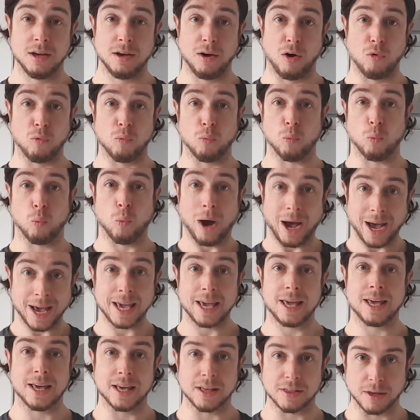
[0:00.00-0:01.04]
of why
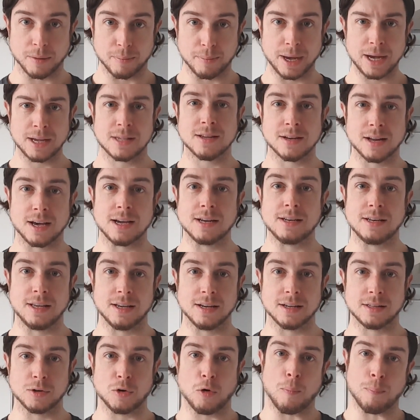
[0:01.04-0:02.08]
it's a better idea
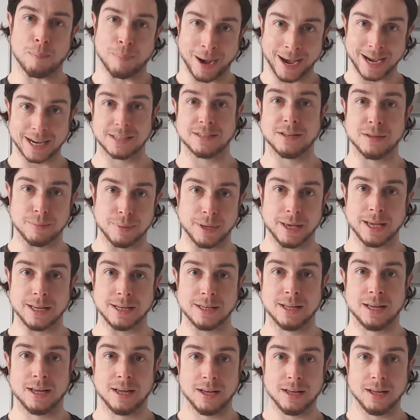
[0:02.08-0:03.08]
to go back to bed